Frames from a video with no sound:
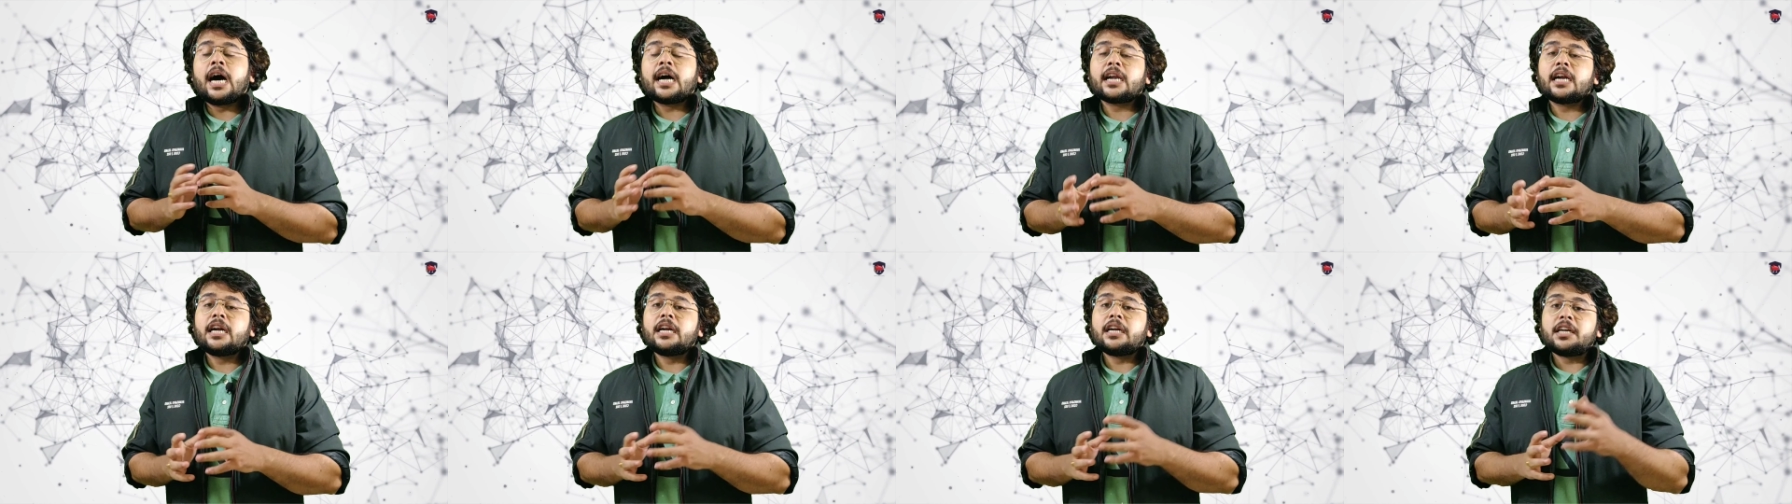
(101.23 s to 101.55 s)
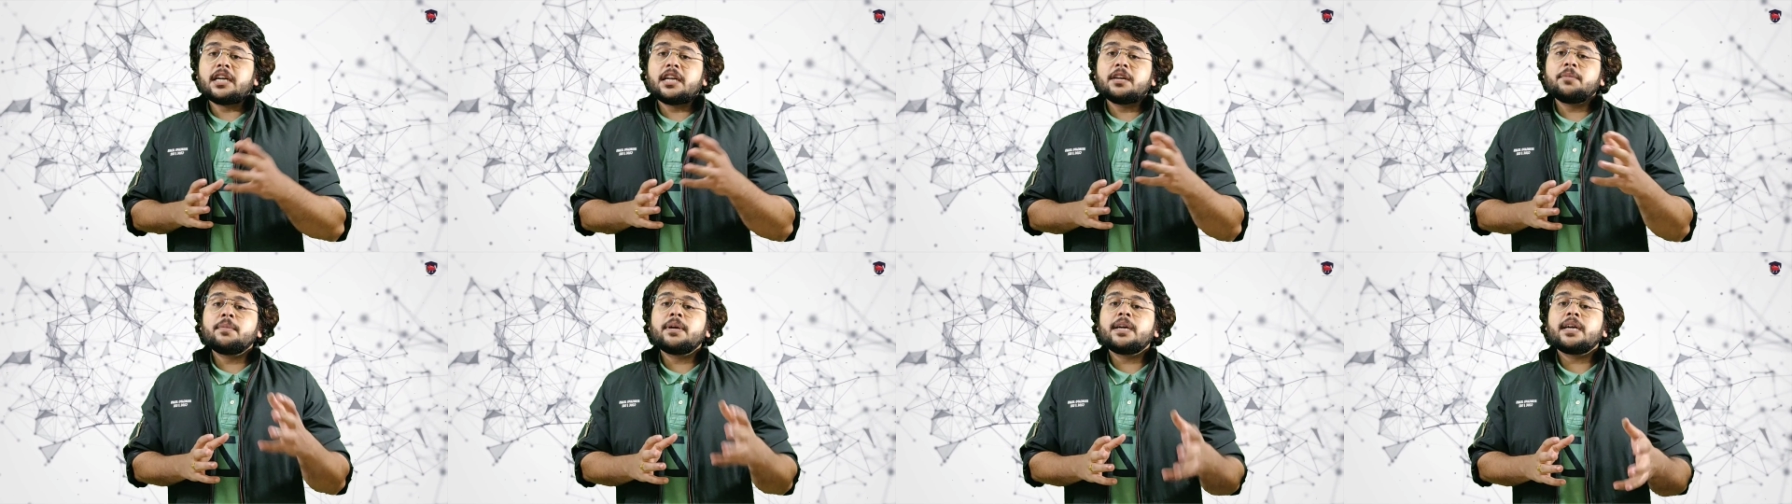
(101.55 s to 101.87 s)
are
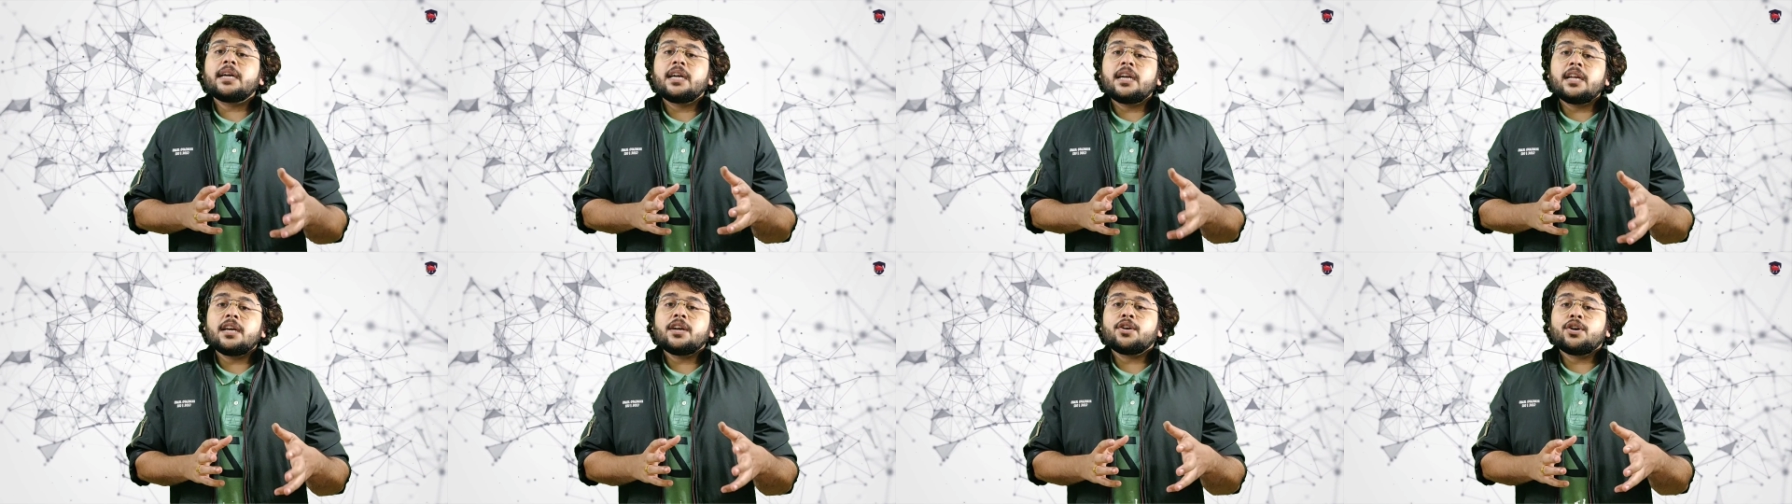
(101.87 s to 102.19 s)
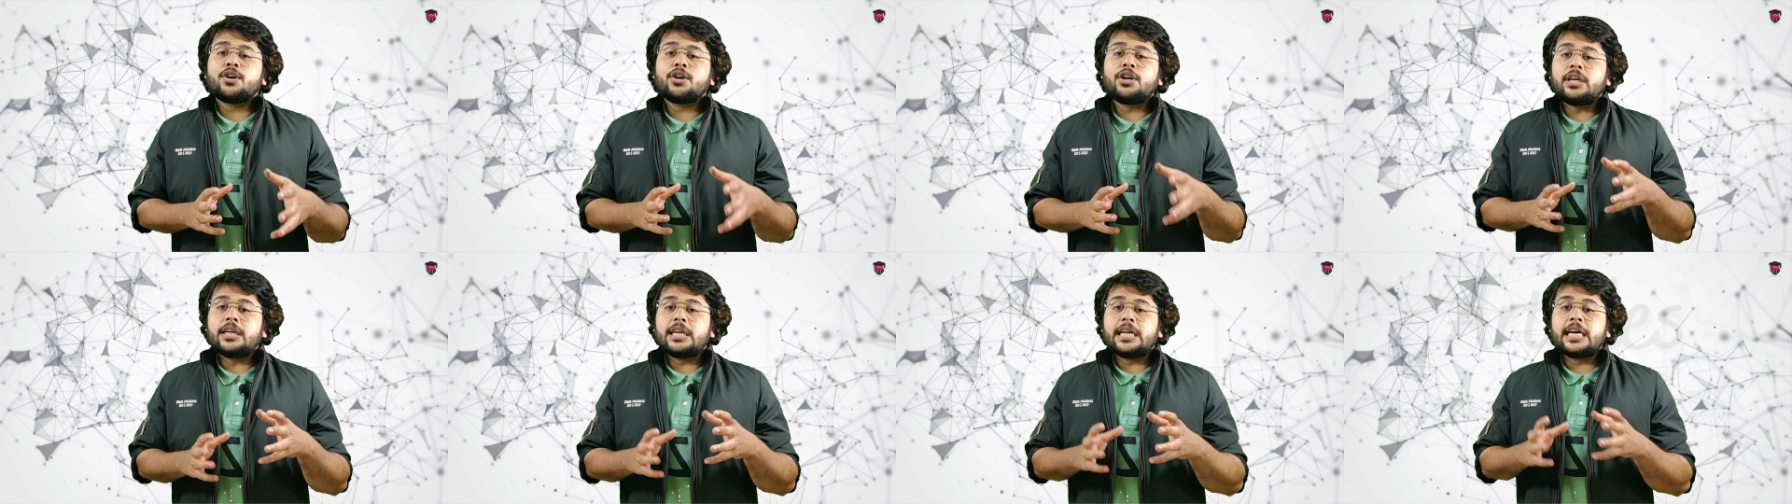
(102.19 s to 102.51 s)
ultimately
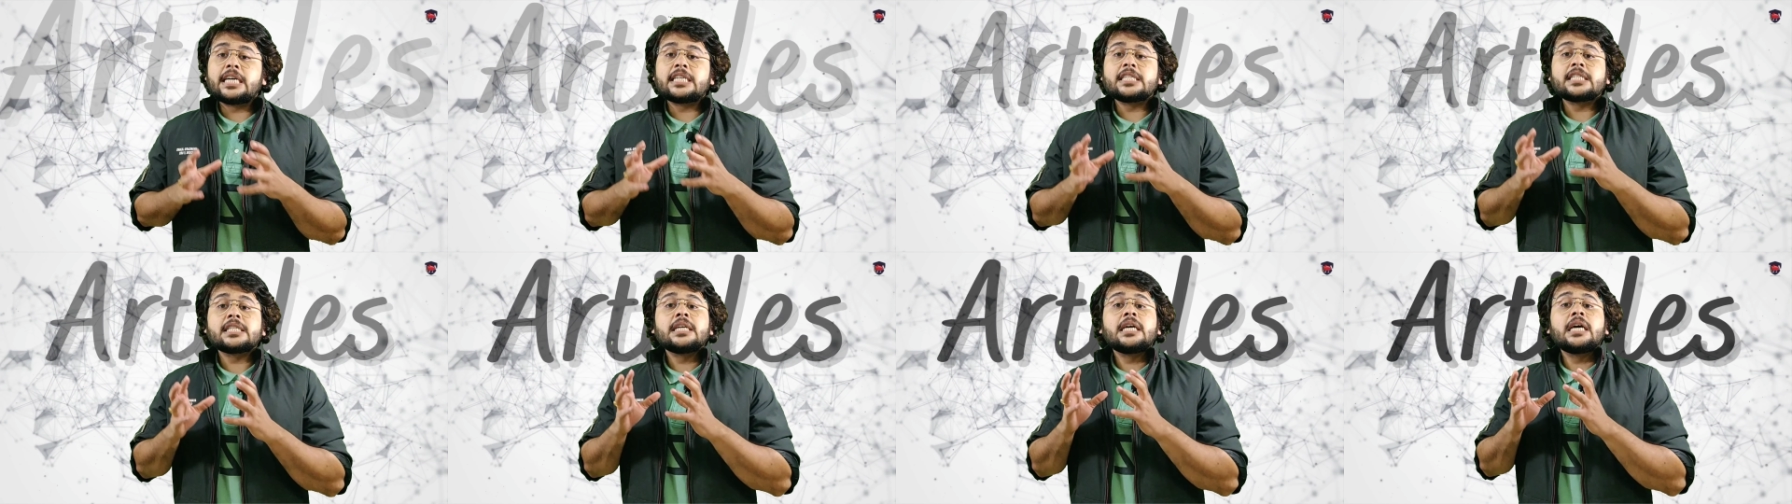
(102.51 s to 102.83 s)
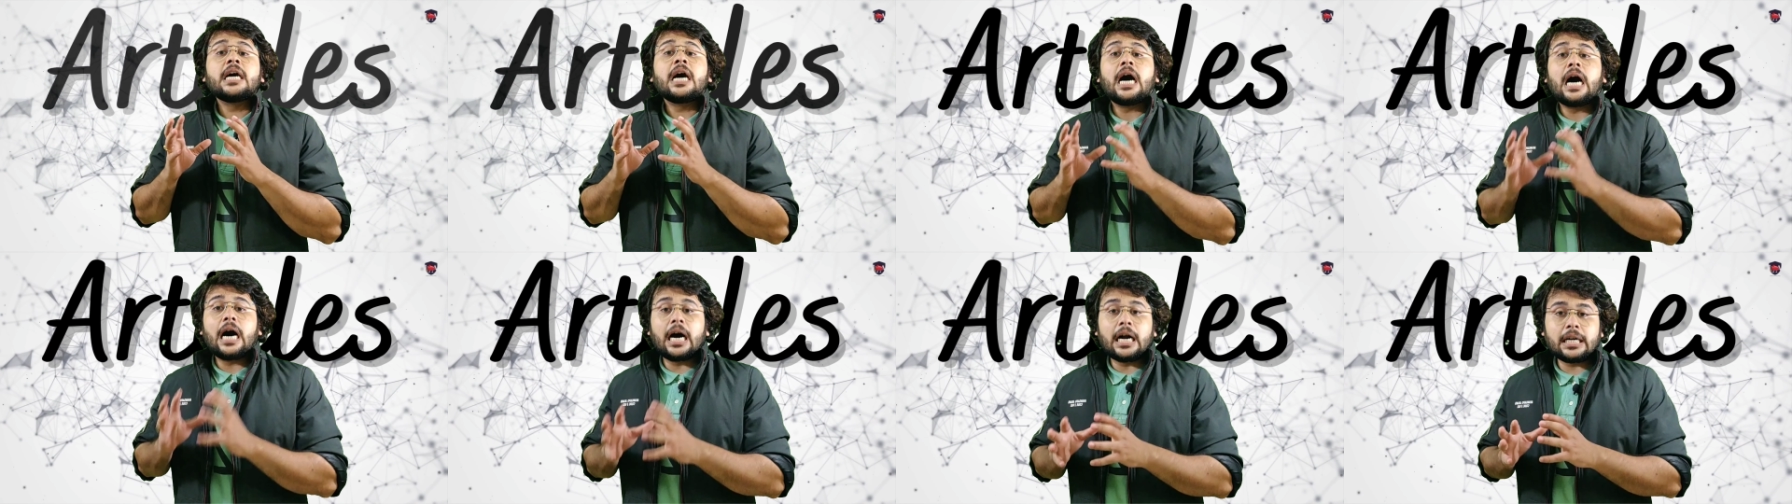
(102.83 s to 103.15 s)
called as
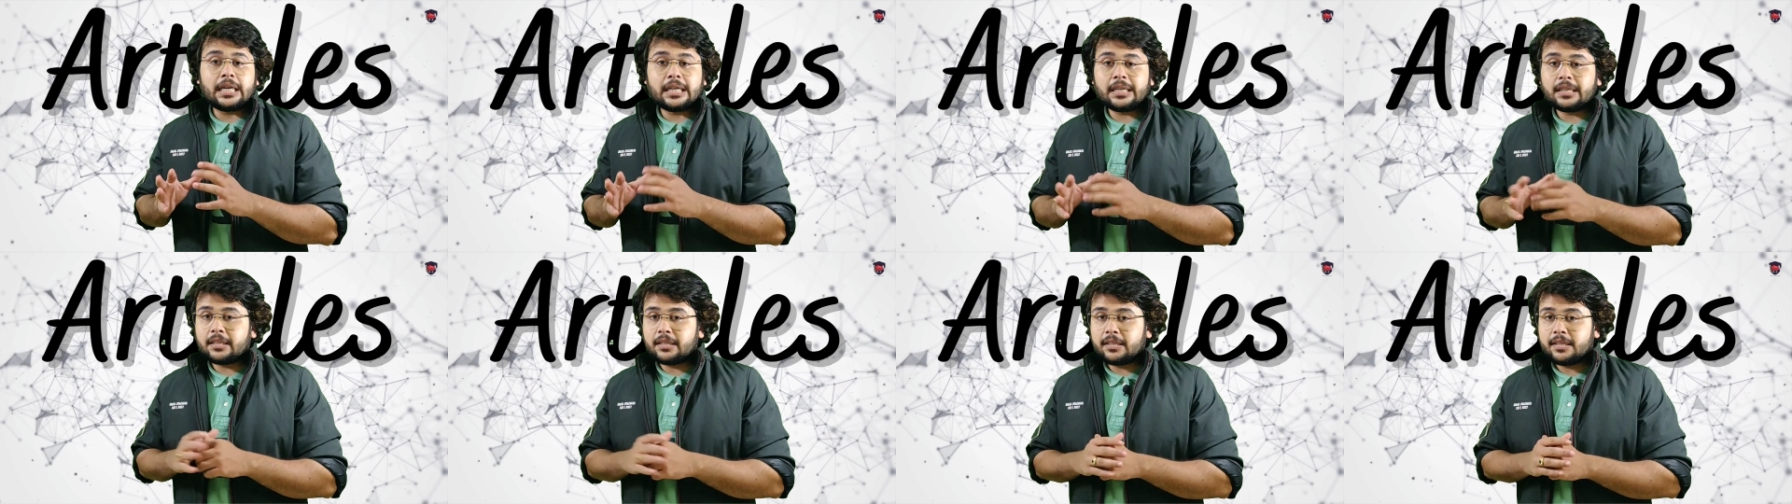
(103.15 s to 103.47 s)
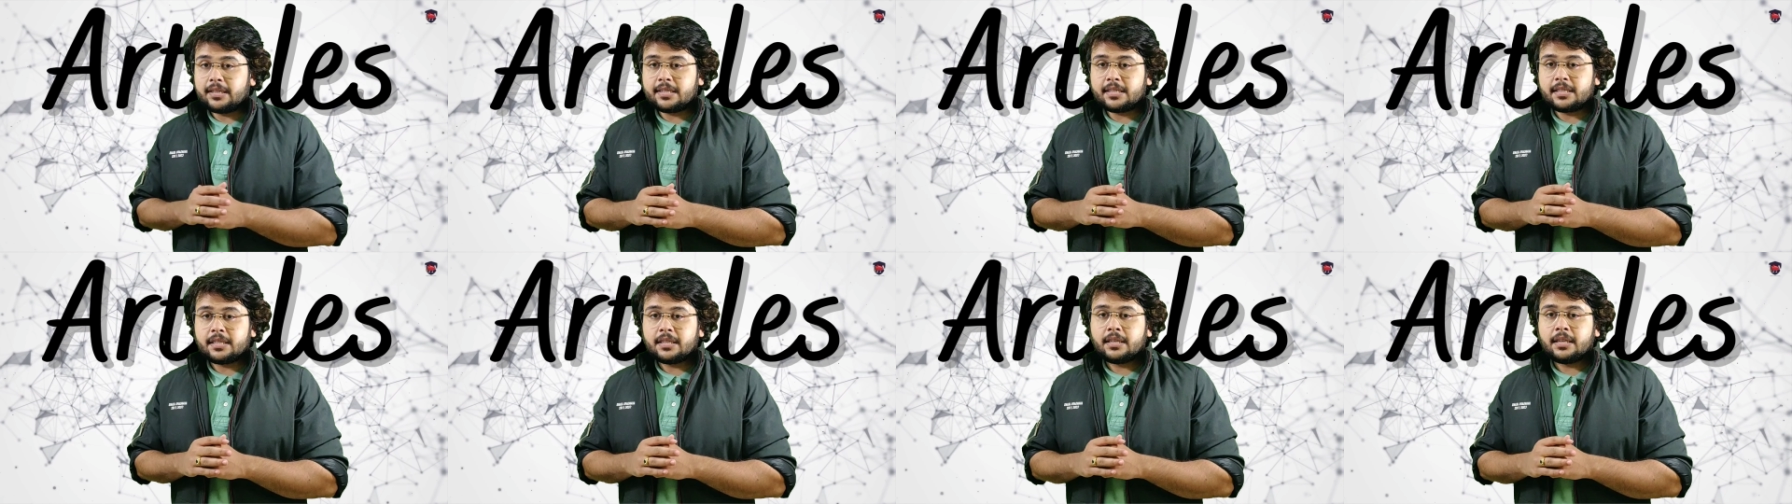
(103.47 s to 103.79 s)

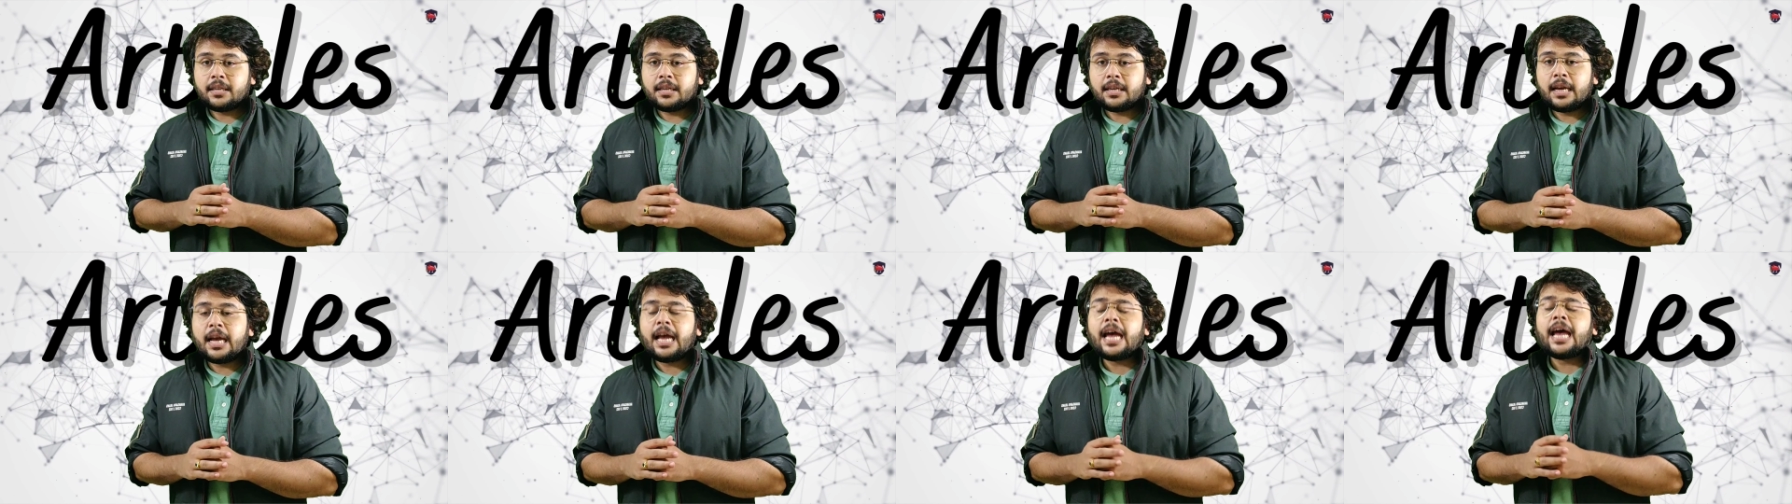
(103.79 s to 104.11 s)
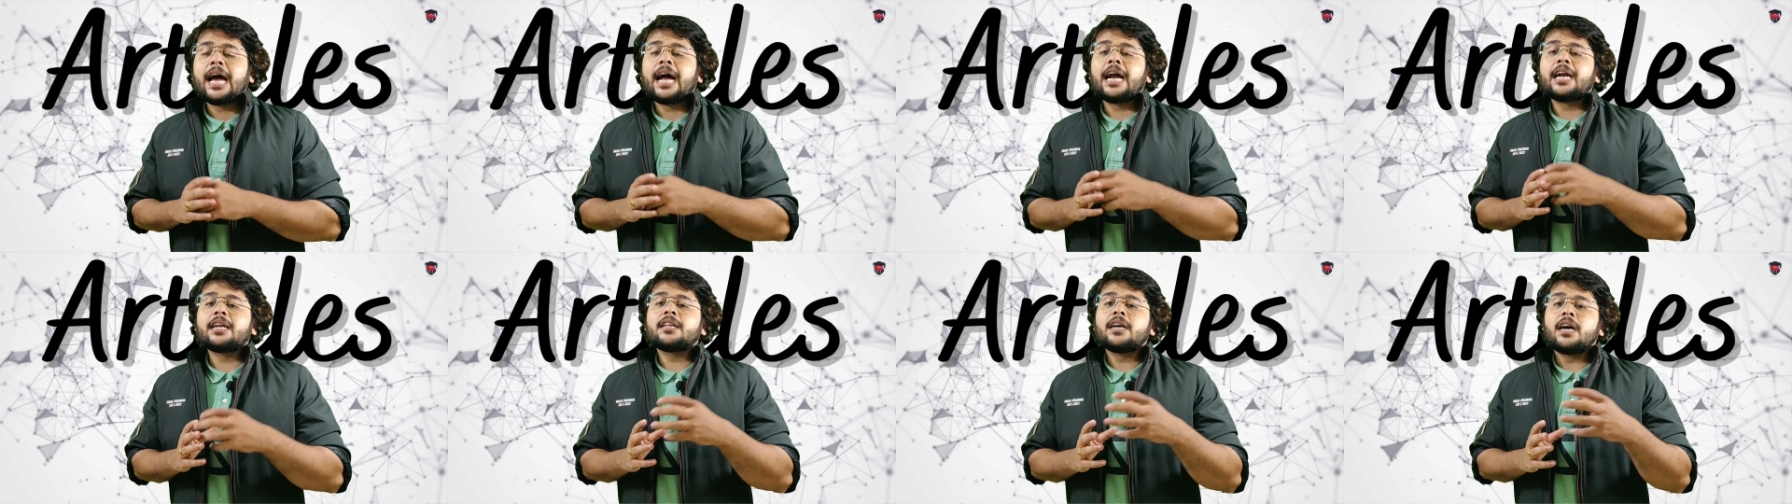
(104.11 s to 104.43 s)
articles
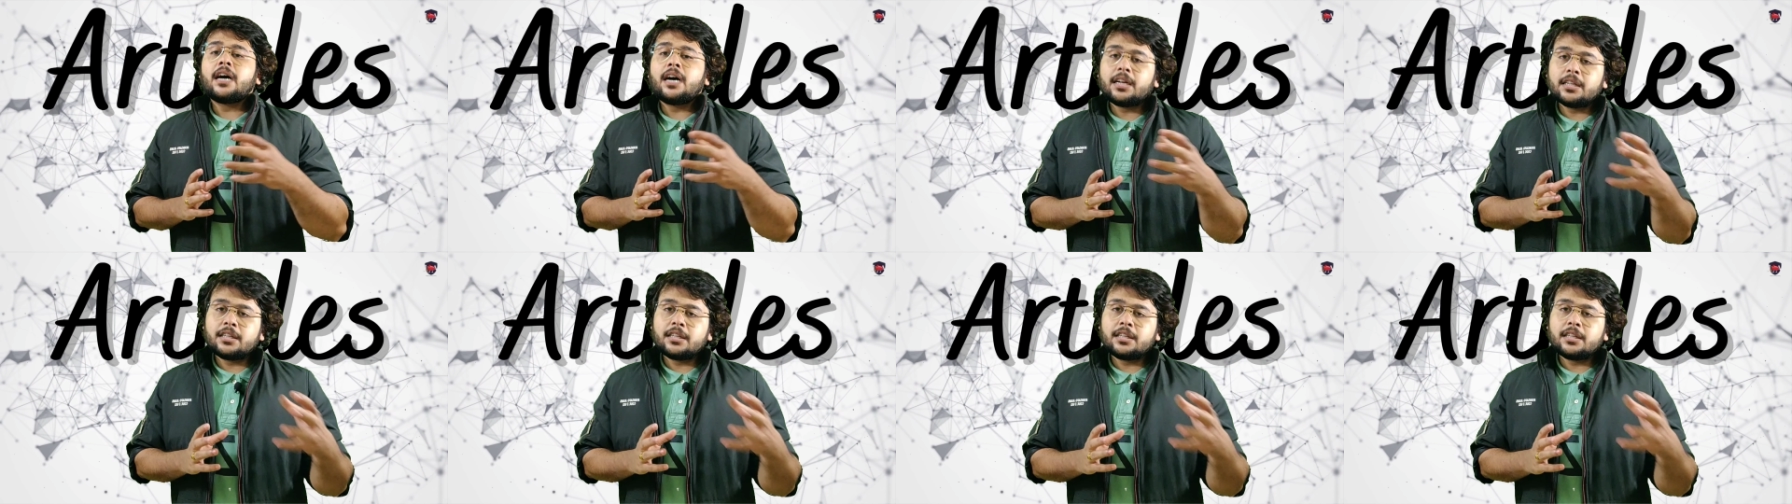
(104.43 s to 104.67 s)
and the